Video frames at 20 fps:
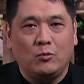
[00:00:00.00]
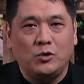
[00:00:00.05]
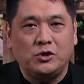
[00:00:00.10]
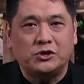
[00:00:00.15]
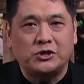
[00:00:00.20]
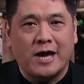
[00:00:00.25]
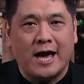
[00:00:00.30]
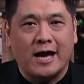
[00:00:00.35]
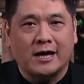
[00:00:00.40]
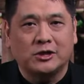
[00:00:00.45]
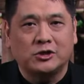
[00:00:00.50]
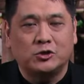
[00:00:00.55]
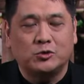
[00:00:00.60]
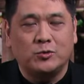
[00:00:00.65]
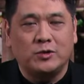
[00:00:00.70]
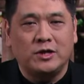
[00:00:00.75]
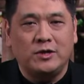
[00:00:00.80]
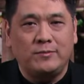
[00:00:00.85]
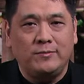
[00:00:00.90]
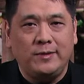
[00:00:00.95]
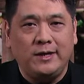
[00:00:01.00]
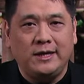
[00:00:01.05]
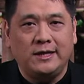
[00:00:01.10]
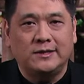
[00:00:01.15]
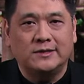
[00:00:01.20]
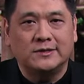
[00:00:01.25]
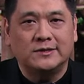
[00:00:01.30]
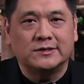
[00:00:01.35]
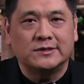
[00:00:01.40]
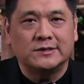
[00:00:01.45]
which actually
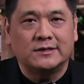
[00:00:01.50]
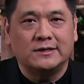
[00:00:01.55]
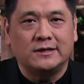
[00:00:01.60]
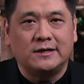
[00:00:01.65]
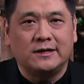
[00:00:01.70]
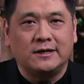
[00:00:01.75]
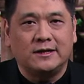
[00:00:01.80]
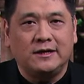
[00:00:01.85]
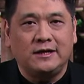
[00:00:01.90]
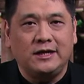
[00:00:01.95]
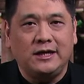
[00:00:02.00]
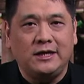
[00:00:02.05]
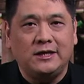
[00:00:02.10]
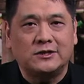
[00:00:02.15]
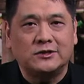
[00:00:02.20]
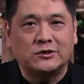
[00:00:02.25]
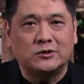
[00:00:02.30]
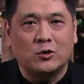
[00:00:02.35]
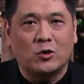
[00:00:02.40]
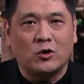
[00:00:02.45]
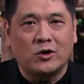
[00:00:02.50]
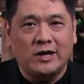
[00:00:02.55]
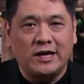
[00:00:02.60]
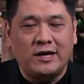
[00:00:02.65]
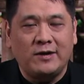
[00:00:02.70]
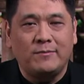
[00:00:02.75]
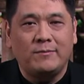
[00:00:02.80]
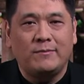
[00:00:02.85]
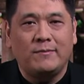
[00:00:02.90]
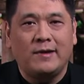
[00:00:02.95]
means he saw
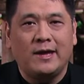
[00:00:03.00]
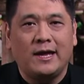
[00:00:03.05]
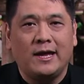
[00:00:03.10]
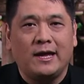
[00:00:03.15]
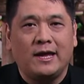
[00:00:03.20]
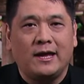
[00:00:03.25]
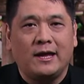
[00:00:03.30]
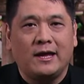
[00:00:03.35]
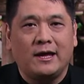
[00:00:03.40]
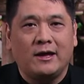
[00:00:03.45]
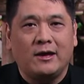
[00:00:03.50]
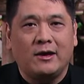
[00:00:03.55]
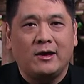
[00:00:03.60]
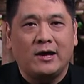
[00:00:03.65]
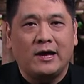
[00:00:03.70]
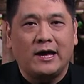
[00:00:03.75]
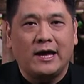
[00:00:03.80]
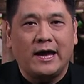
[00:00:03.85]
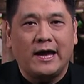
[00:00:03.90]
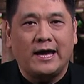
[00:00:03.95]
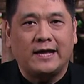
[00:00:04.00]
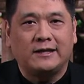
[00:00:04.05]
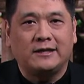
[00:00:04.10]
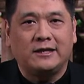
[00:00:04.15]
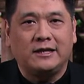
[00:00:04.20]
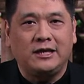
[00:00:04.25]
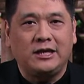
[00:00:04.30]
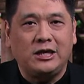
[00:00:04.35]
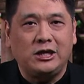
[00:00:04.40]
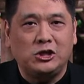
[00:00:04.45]
him
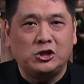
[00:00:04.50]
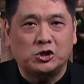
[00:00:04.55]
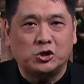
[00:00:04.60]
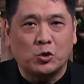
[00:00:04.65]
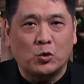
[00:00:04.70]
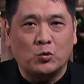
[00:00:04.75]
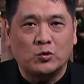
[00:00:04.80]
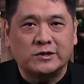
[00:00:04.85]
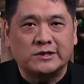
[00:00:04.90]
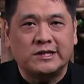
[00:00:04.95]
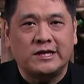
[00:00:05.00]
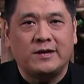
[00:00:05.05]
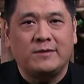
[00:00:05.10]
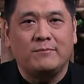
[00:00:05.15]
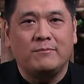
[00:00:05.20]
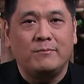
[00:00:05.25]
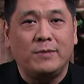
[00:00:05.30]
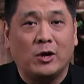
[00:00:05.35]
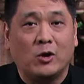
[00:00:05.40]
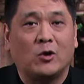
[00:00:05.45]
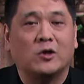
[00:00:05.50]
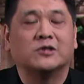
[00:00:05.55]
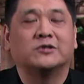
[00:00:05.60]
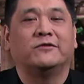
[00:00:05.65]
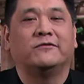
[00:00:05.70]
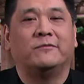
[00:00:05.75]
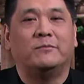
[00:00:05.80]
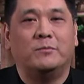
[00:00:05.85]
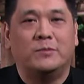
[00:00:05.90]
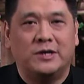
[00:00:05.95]
and he chose him because
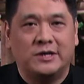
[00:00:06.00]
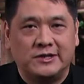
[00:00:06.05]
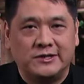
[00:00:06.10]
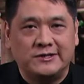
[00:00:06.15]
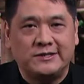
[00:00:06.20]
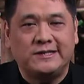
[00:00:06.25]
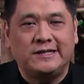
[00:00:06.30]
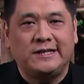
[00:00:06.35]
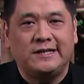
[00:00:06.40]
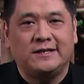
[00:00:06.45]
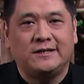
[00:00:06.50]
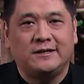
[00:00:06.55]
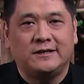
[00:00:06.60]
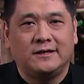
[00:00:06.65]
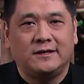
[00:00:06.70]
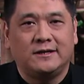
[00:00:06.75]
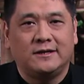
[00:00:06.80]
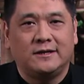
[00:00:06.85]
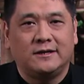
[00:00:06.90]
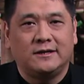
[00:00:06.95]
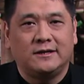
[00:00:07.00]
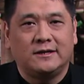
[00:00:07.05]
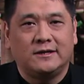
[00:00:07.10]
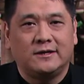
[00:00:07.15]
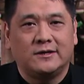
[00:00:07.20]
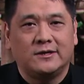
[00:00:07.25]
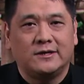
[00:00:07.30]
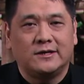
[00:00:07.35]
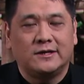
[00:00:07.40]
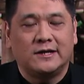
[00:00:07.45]
of mercy.
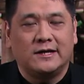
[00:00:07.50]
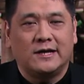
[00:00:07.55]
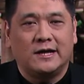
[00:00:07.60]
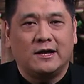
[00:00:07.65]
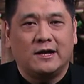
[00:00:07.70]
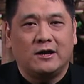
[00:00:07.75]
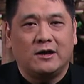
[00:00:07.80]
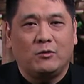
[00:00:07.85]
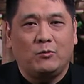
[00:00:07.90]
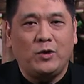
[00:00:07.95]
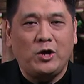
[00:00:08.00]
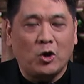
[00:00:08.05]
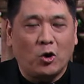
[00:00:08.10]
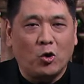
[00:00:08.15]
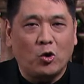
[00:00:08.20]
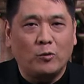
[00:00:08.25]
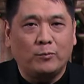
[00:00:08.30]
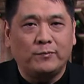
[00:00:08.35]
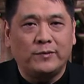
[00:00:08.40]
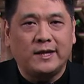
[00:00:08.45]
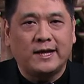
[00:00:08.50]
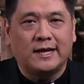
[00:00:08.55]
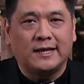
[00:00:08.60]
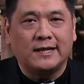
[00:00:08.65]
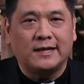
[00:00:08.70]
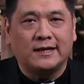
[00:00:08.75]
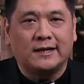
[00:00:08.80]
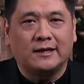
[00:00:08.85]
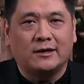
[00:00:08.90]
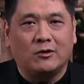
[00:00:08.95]
We hope
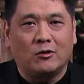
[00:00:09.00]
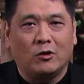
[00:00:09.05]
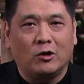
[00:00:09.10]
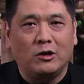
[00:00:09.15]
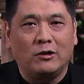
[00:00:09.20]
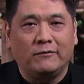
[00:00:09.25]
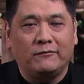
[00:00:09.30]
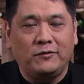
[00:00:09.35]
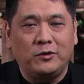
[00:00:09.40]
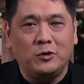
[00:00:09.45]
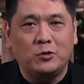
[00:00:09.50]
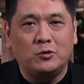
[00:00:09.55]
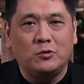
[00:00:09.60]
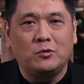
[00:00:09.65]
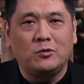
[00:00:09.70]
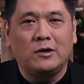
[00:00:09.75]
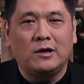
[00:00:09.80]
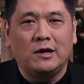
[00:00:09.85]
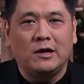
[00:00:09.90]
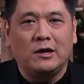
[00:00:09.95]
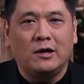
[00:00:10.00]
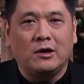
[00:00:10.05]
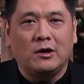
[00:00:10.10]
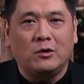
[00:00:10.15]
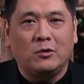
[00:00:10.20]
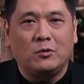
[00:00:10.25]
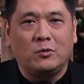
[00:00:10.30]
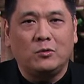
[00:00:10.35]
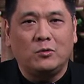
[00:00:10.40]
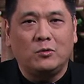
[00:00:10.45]
that all of you
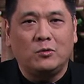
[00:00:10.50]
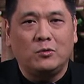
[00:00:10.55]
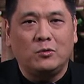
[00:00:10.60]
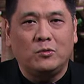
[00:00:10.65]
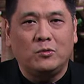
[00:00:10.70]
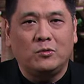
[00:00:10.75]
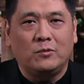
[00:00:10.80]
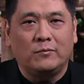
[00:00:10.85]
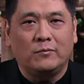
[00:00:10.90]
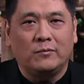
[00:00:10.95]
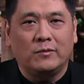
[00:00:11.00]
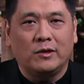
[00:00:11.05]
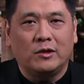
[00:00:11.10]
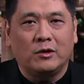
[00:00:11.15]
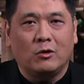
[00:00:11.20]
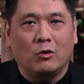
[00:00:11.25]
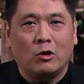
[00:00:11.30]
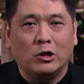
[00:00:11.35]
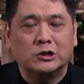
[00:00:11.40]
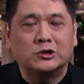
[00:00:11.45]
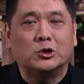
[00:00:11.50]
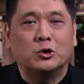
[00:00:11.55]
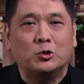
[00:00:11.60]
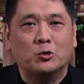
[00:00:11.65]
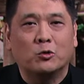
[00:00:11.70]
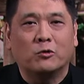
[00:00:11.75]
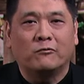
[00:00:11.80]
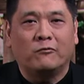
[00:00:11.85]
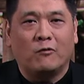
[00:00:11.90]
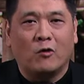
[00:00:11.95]
who also
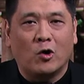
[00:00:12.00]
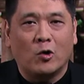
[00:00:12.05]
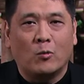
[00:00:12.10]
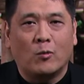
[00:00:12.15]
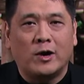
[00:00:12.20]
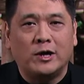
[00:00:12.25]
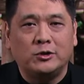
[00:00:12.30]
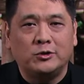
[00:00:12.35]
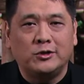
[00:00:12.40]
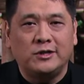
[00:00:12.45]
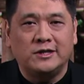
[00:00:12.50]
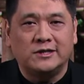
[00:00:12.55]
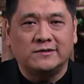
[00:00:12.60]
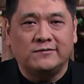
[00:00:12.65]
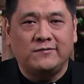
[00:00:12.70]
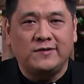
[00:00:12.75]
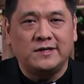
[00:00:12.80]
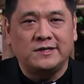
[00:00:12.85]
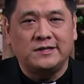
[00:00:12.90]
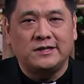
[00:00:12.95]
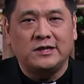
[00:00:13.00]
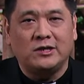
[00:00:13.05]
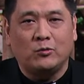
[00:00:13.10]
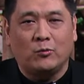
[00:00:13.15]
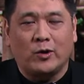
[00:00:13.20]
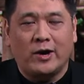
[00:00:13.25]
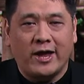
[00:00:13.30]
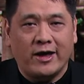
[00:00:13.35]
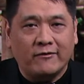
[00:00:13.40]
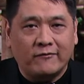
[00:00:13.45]
look forward to this visit,
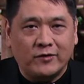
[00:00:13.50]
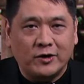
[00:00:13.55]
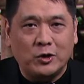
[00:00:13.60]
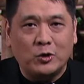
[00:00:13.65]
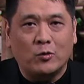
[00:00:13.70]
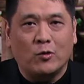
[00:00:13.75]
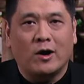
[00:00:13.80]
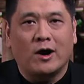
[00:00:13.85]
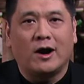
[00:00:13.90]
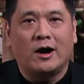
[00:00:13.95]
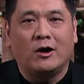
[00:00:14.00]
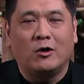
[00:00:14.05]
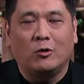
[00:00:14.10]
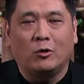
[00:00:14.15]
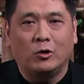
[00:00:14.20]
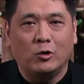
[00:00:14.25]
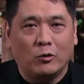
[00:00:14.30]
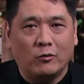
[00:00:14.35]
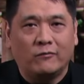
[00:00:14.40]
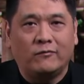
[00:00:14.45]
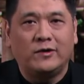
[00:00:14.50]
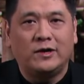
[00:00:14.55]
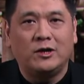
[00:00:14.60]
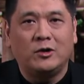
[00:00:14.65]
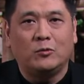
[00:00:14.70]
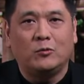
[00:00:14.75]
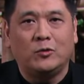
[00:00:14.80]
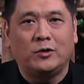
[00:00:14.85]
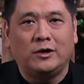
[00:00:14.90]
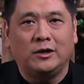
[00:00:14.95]
wherever you are, all over the
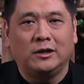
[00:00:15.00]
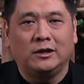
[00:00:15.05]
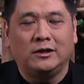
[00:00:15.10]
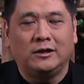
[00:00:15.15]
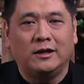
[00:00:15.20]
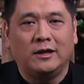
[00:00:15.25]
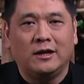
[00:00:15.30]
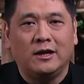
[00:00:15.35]
world,